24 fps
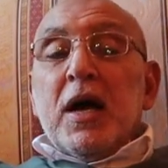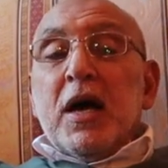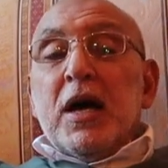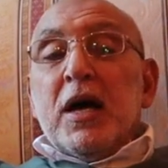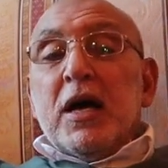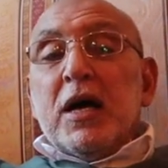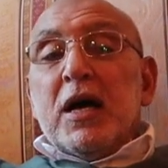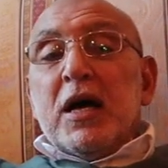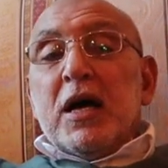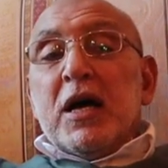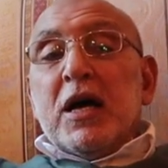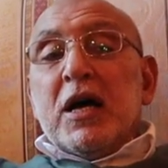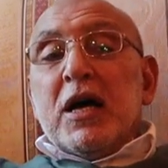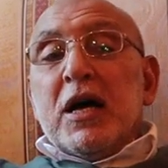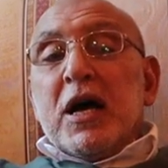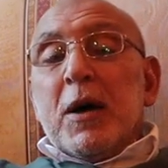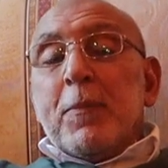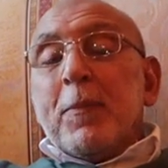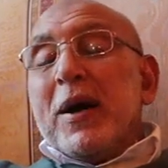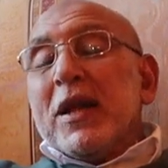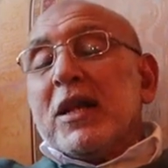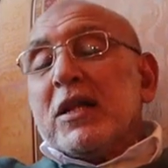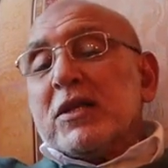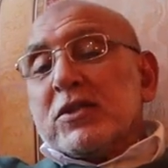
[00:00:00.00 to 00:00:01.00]

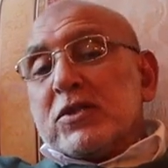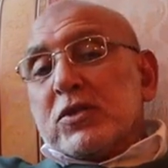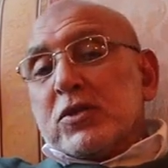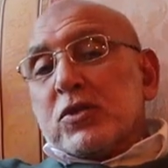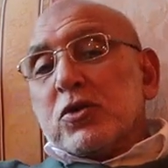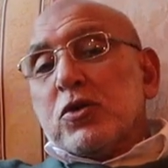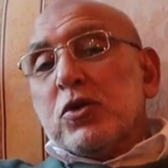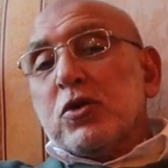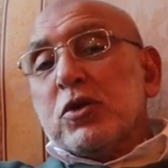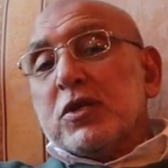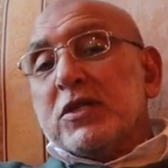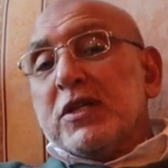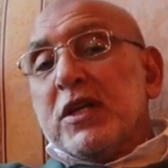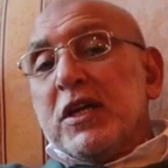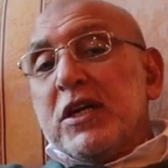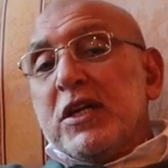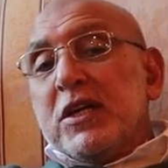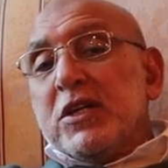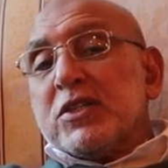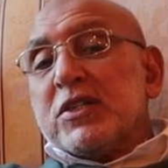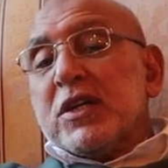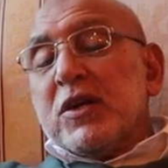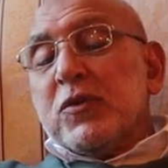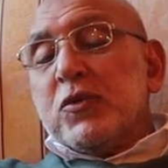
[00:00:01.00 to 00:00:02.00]
a palace called the
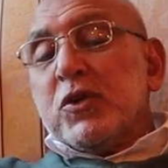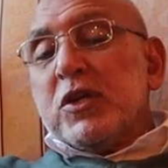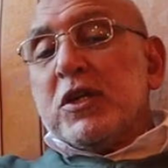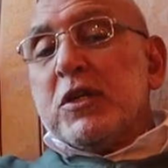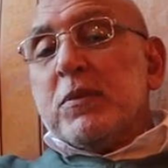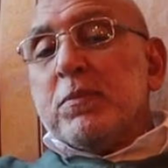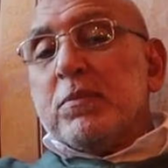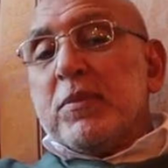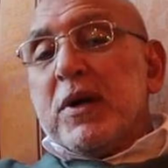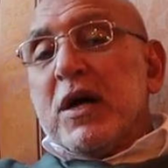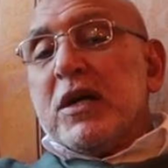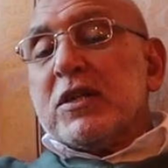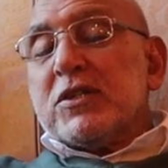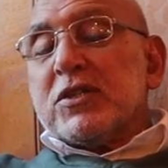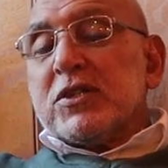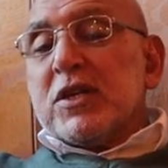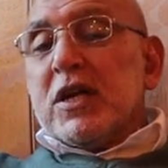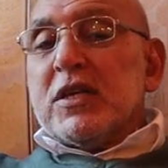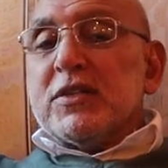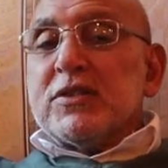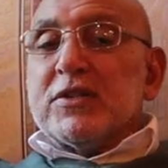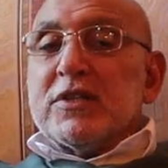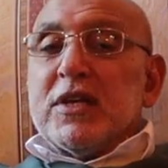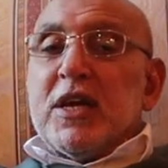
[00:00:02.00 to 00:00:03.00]
Ishawi
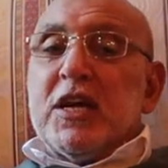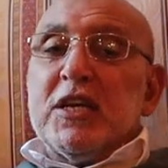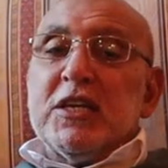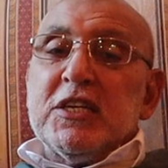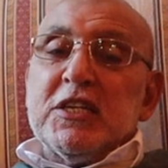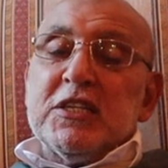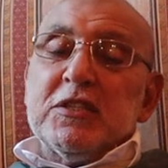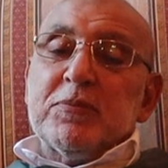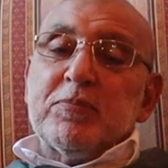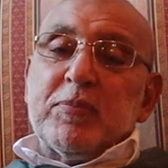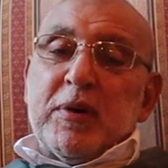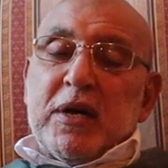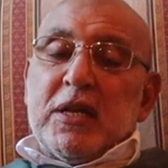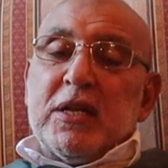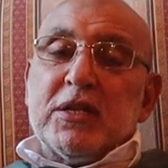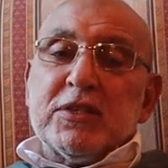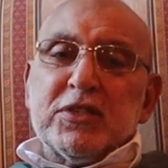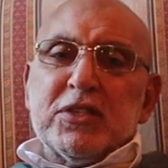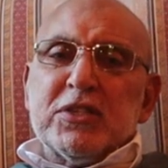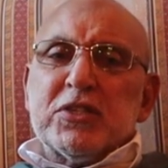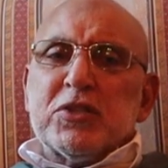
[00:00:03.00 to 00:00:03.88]
Basha Zayed Palace.